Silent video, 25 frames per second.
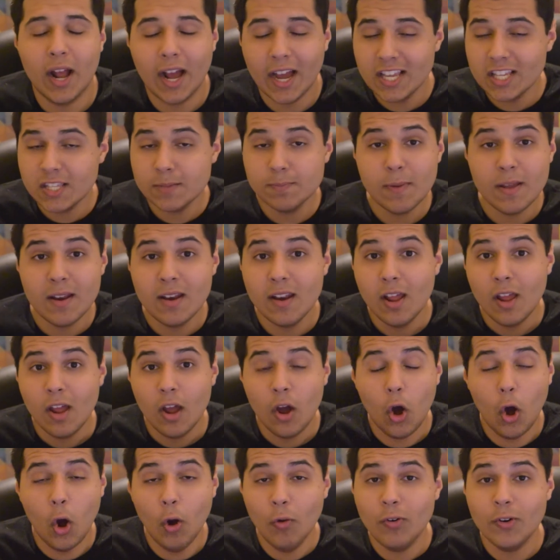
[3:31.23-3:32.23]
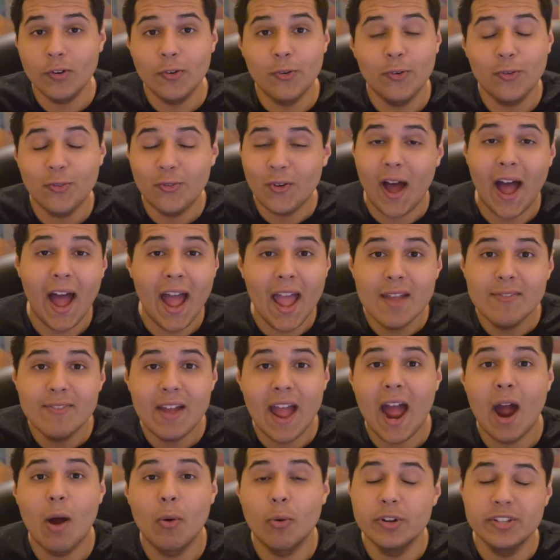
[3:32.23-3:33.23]
I spent over 5
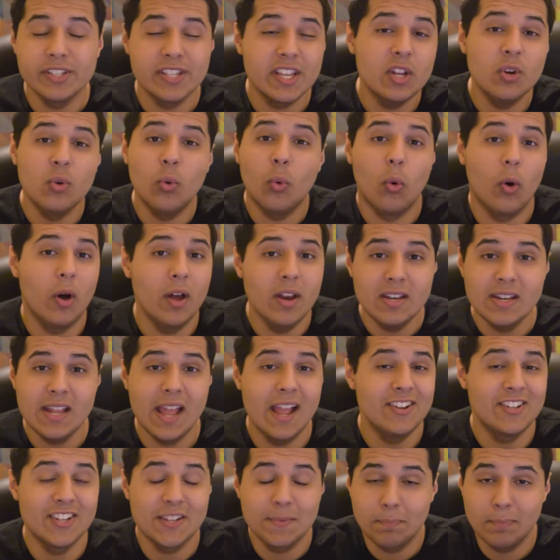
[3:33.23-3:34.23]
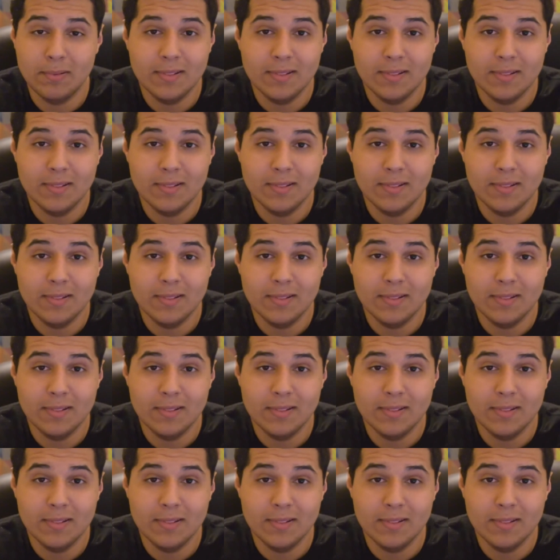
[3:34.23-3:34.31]
hours in one day just